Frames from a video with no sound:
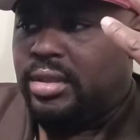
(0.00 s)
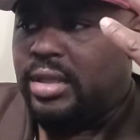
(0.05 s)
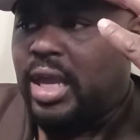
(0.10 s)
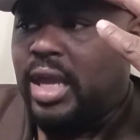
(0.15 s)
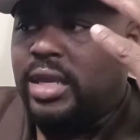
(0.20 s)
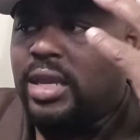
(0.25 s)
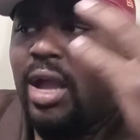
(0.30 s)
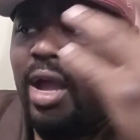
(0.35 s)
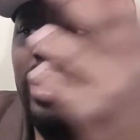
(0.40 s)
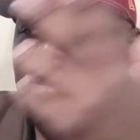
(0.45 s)

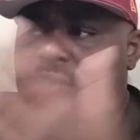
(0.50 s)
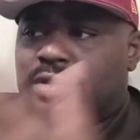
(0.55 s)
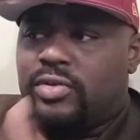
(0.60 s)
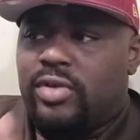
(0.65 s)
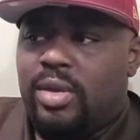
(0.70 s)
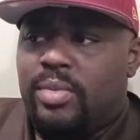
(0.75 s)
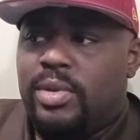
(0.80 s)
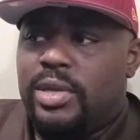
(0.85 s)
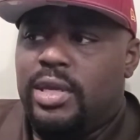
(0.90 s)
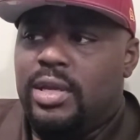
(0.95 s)
y'all
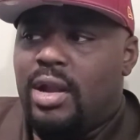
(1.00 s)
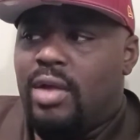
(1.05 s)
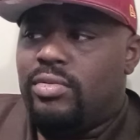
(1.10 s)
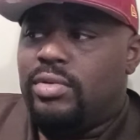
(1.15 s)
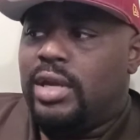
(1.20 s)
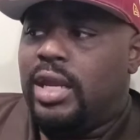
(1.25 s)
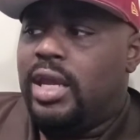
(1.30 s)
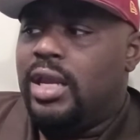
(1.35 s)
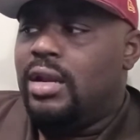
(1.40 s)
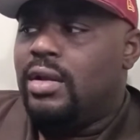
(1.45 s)
screaming you
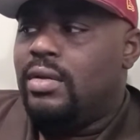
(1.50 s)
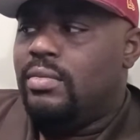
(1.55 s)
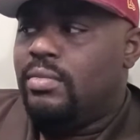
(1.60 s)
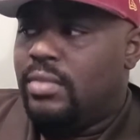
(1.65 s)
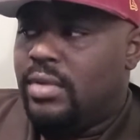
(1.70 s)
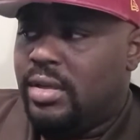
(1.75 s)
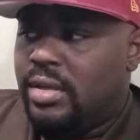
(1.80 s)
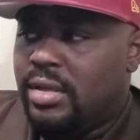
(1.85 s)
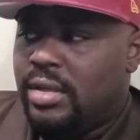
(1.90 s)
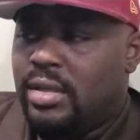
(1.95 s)
don't need
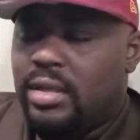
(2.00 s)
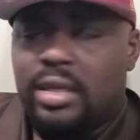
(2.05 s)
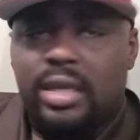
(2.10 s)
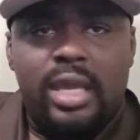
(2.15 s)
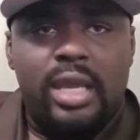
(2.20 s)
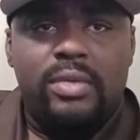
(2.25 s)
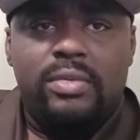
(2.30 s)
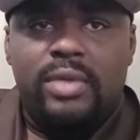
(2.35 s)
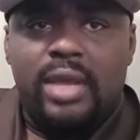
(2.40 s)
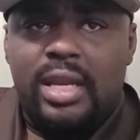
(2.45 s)
him?
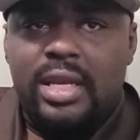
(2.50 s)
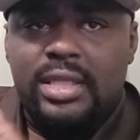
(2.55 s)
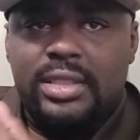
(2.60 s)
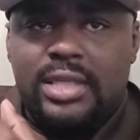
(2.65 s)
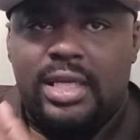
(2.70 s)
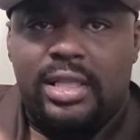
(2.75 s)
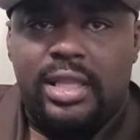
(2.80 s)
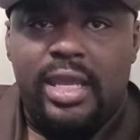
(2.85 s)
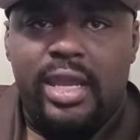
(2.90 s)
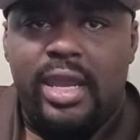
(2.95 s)
And
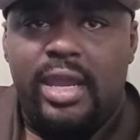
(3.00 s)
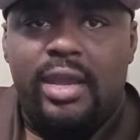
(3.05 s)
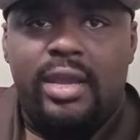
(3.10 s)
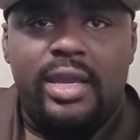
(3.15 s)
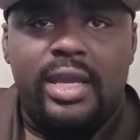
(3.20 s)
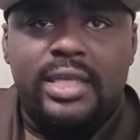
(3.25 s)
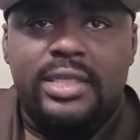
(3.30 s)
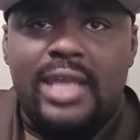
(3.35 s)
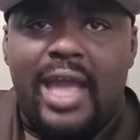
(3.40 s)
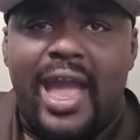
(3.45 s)
it's clear,
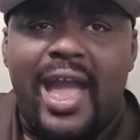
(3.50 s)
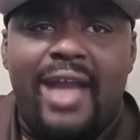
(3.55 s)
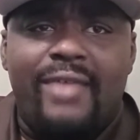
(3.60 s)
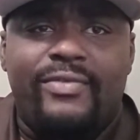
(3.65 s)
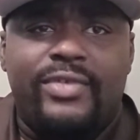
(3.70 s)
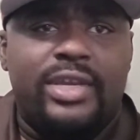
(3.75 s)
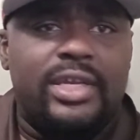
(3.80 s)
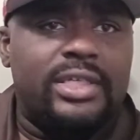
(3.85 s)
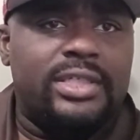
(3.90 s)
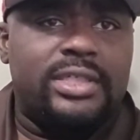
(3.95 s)
it's
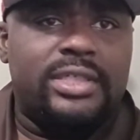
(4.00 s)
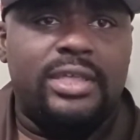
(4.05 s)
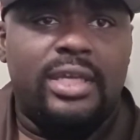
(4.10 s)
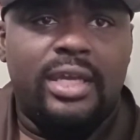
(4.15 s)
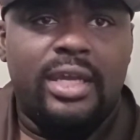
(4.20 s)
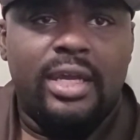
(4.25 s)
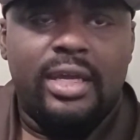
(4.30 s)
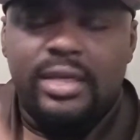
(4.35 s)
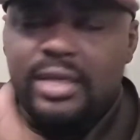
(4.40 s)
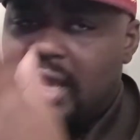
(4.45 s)
obvious
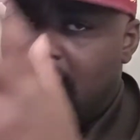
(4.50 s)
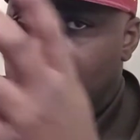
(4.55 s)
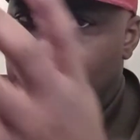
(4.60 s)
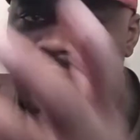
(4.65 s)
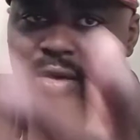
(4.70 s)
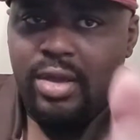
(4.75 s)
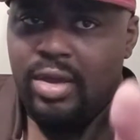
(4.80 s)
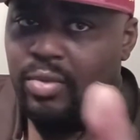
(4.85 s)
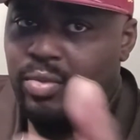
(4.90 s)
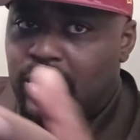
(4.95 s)

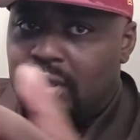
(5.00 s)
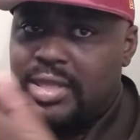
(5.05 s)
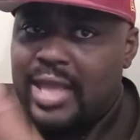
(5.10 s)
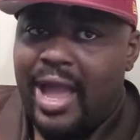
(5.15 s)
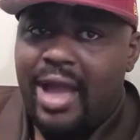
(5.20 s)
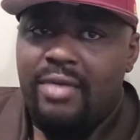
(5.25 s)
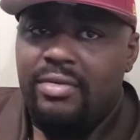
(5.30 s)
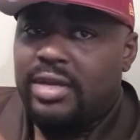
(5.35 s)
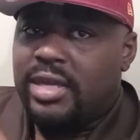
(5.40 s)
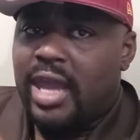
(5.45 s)
that
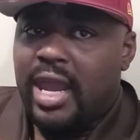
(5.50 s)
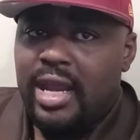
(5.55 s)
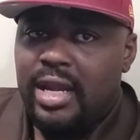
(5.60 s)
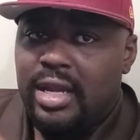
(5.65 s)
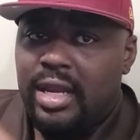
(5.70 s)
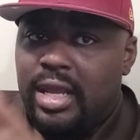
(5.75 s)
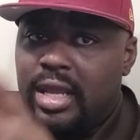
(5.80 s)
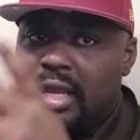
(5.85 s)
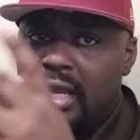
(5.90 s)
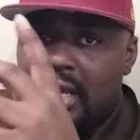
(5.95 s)
without
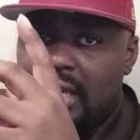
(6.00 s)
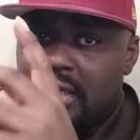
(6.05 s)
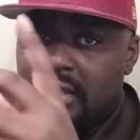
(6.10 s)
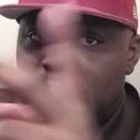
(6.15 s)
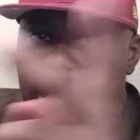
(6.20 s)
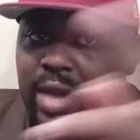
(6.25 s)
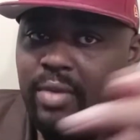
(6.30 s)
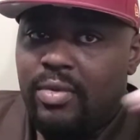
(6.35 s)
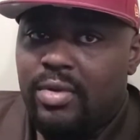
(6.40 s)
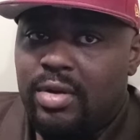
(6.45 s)
KD,
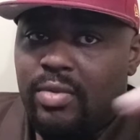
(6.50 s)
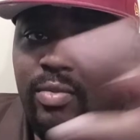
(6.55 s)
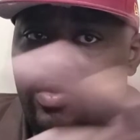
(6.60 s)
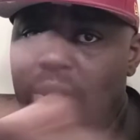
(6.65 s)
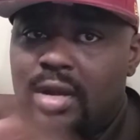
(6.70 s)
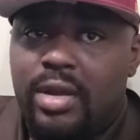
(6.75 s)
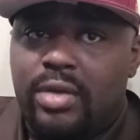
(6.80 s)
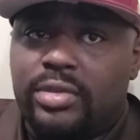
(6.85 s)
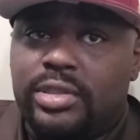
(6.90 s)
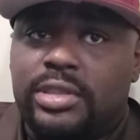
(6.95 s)
they wouldn't have
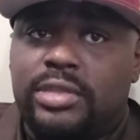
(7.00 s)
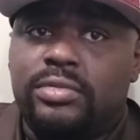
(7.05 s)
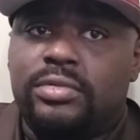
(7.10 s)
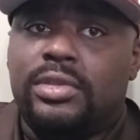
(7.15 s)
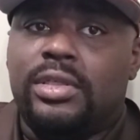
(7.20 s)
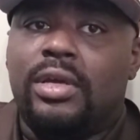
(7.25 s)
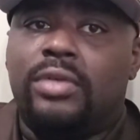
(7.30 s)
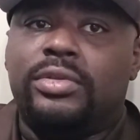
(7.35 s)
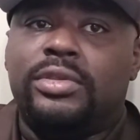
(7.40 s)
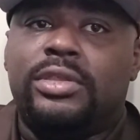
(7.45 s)
won those
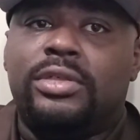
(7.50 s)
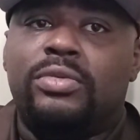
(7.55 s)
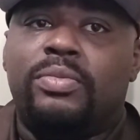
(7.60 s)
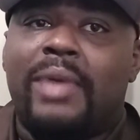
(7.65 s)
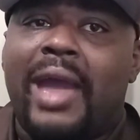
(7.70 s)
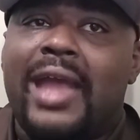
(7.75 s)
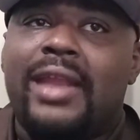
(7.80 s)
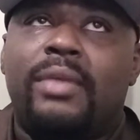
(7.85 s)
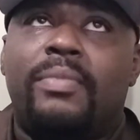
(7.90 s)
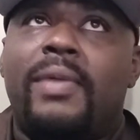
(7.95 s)
two
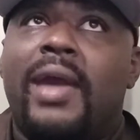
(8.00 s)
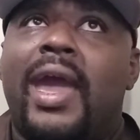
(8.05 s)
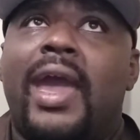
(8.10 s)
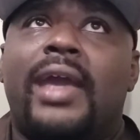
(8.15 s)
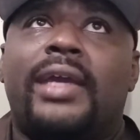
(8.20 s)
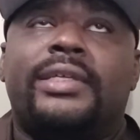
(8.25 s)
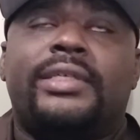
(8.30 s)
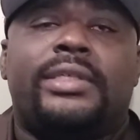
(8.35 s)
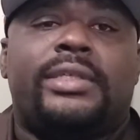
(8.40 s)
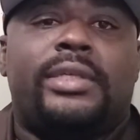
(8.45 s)

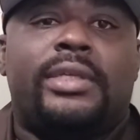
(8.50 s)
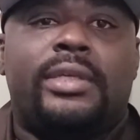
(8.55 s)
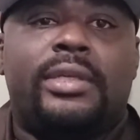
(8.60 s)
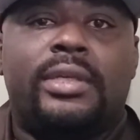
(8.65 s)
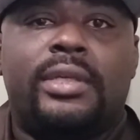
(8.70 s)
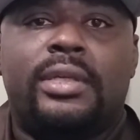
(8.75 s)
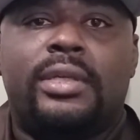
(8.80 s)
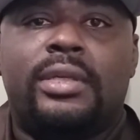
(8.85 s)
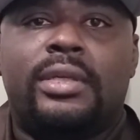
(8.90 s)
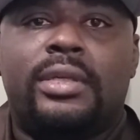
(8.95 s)
back-to-backs.
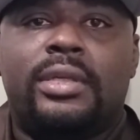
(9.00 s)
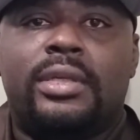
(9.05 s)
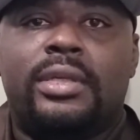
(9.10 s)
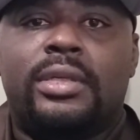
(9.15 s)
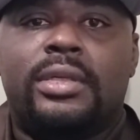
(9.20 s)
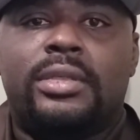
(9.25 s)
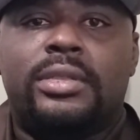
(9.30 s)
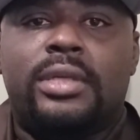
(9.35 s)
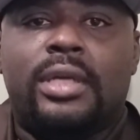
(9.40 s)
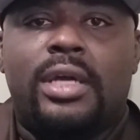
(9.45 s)

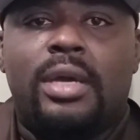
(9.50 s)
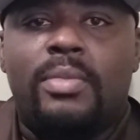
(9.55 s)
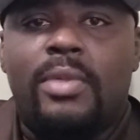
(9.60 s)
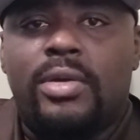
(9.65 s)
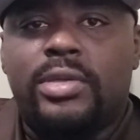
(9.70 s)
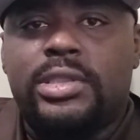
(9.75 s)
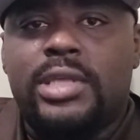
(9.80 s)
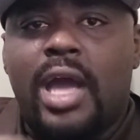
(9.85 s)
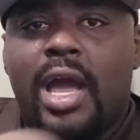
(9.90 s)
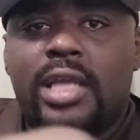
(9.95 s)
So come
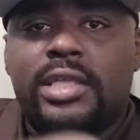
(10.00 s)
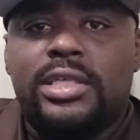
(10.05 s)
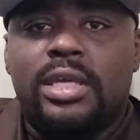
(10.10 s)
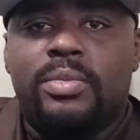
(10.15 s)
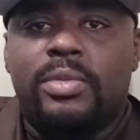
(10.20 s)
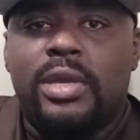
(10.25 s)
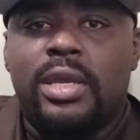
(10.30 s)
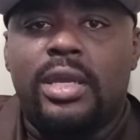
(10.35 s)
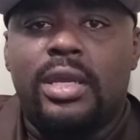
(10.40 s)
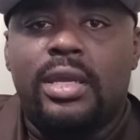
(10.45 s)
on, talk
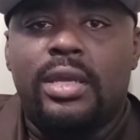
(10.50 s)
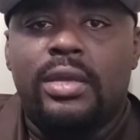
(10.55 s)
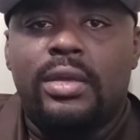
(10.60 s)
to me.